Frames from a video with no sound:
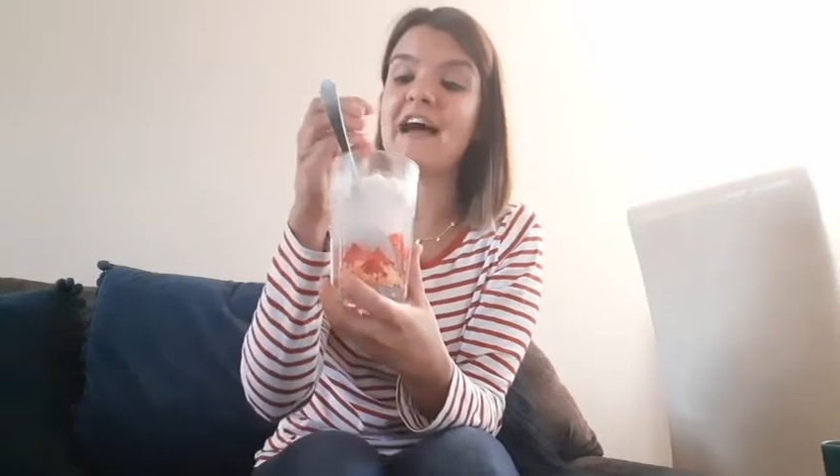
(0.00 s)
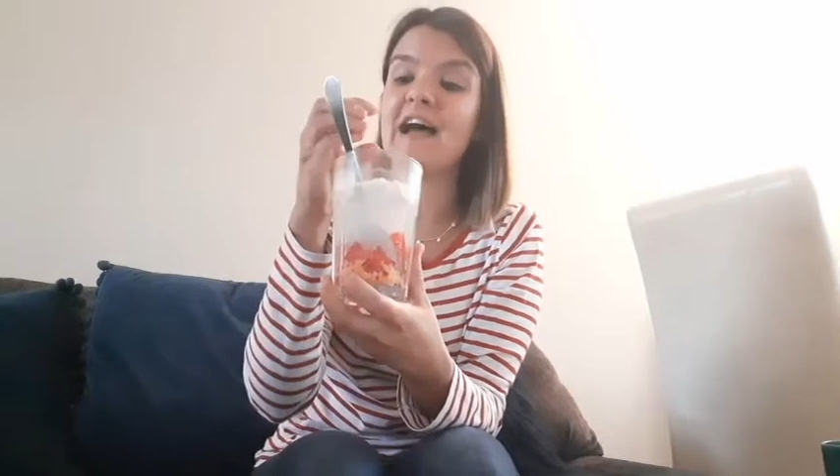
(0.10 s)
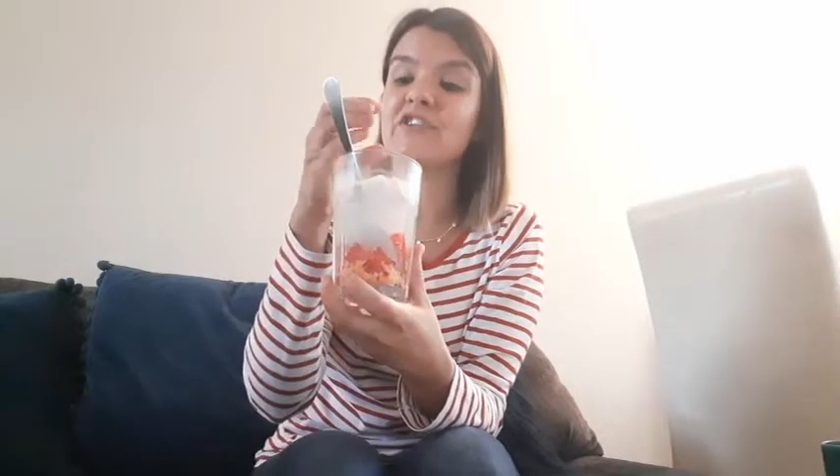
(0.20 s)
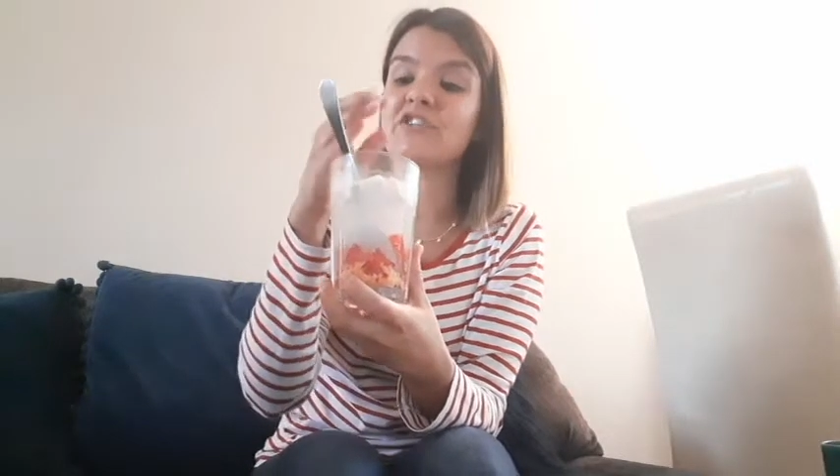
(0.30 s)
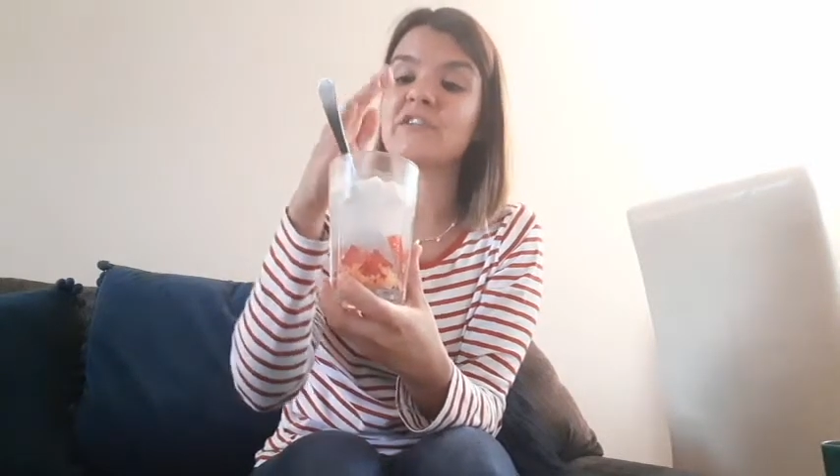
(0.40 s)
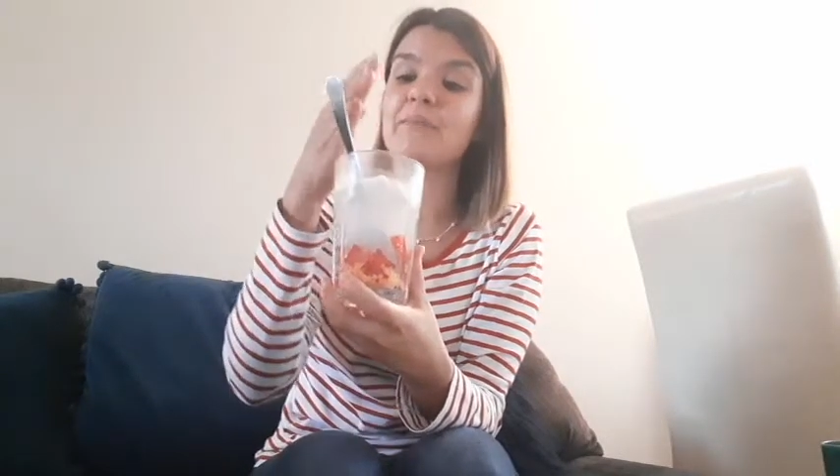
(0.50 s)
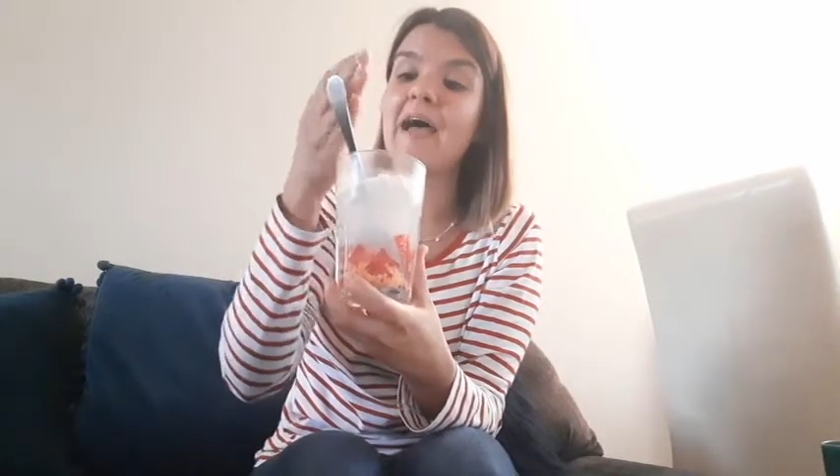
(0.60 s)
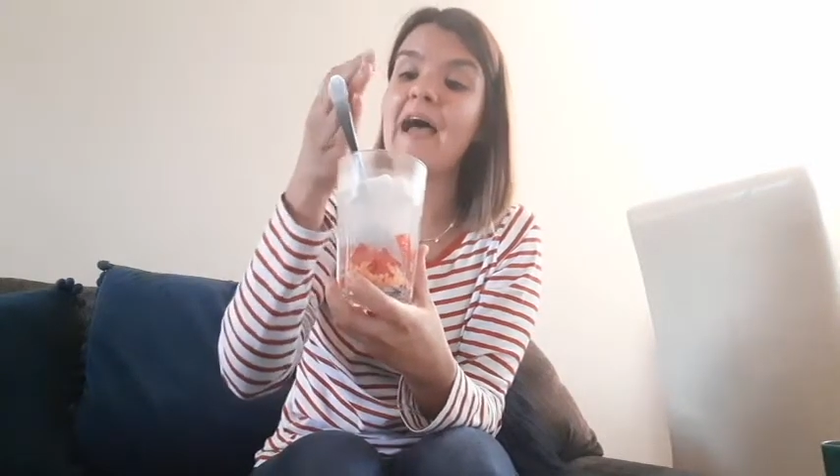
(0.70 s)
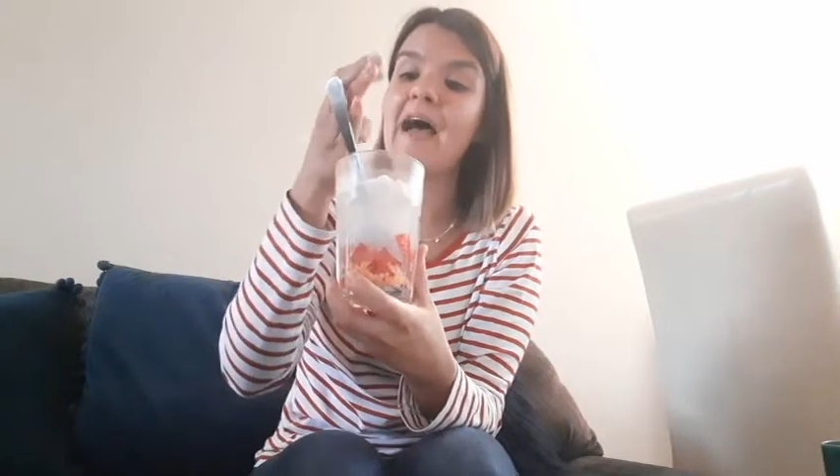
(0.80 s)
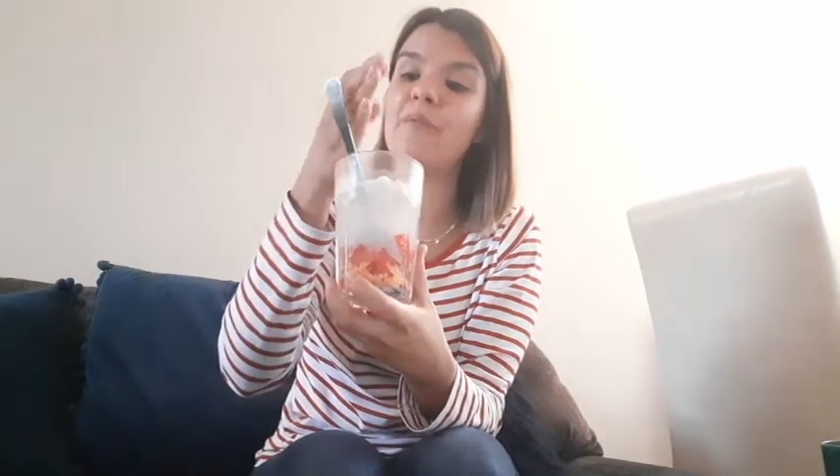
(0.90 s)
some
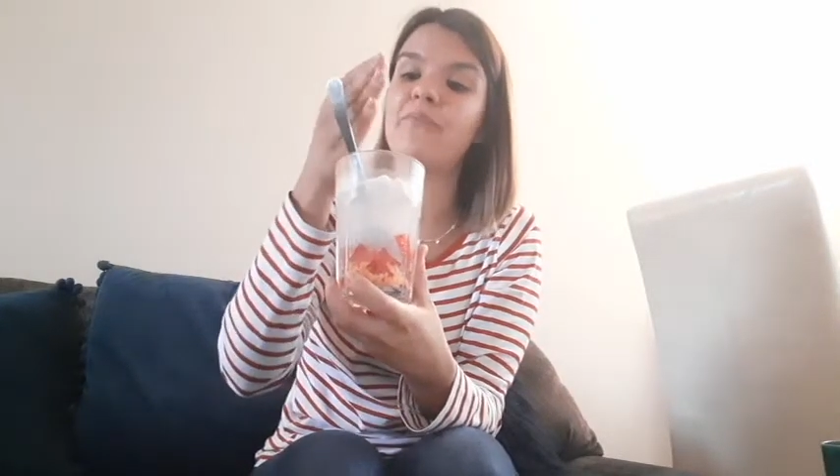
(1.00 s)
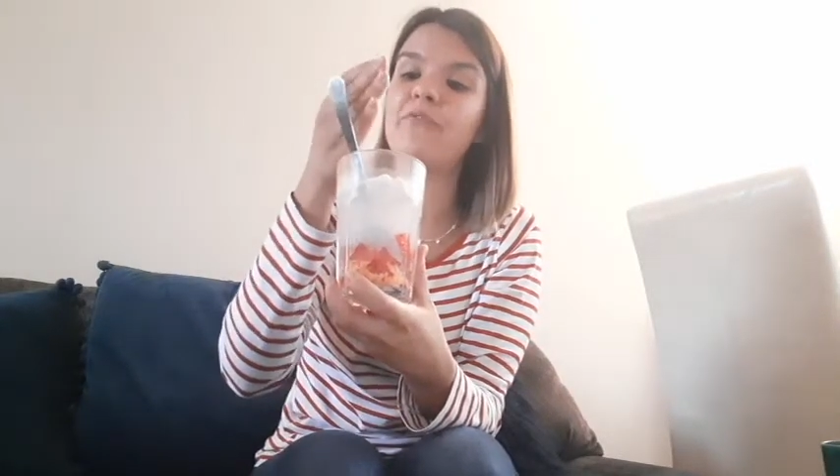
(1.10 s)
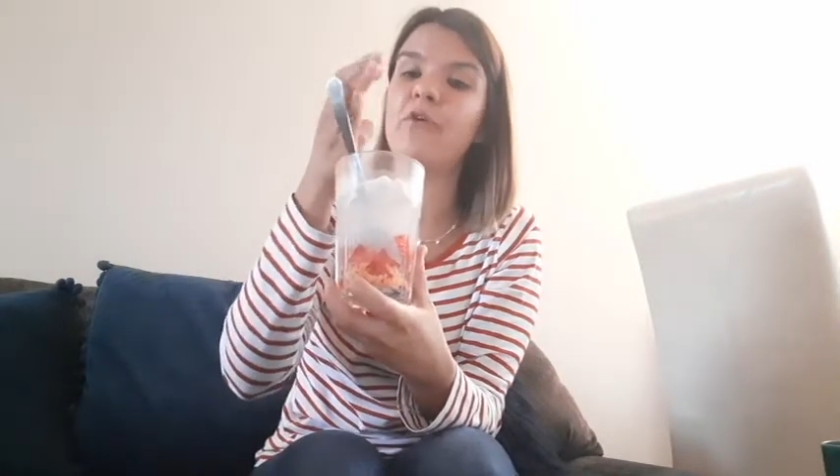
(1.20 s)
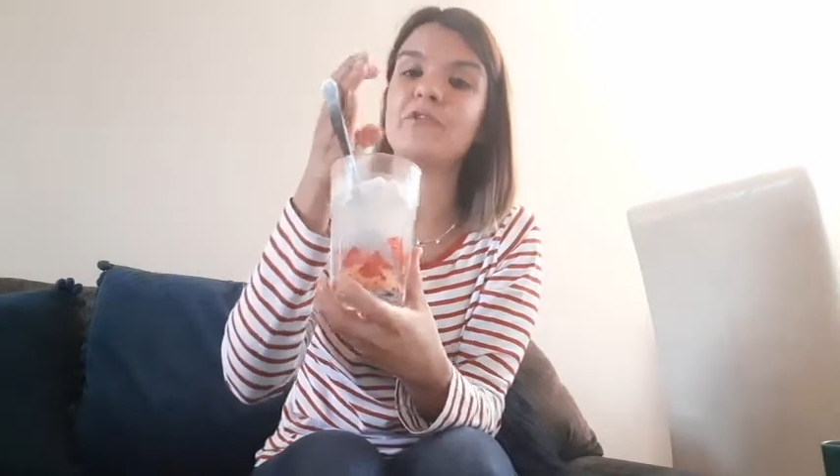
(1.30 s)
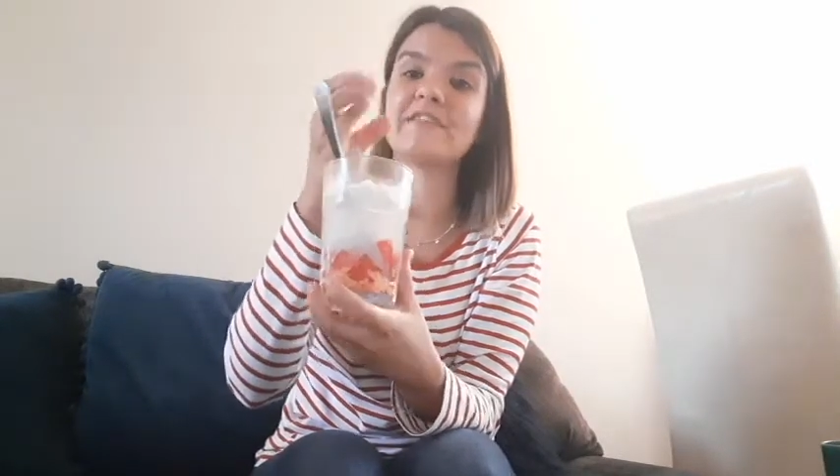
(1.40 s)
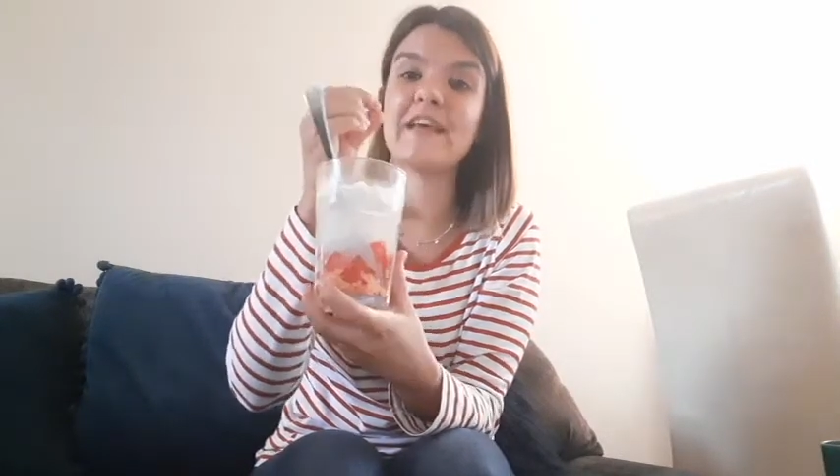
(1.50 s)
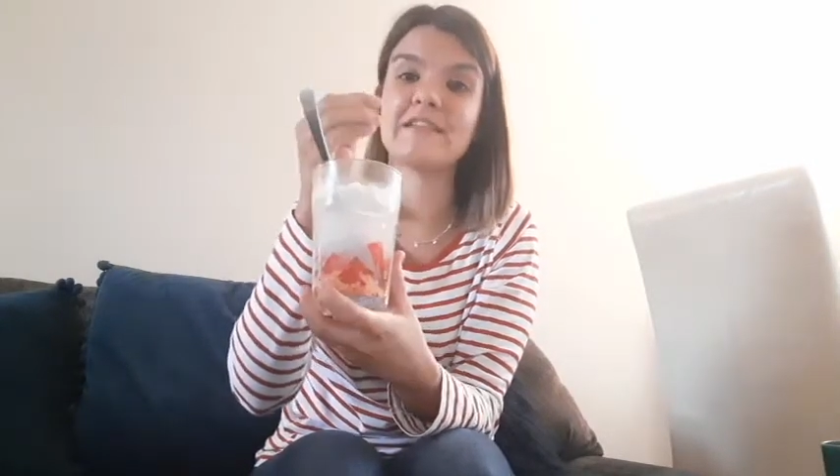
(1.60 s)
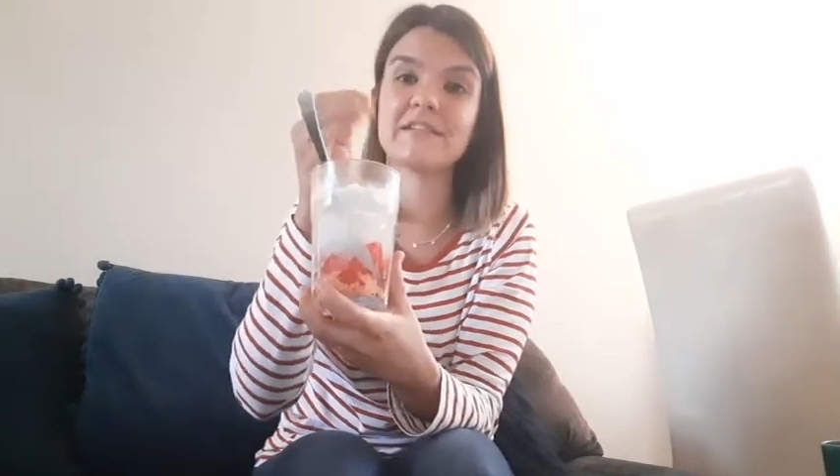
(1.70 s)
helpful sentence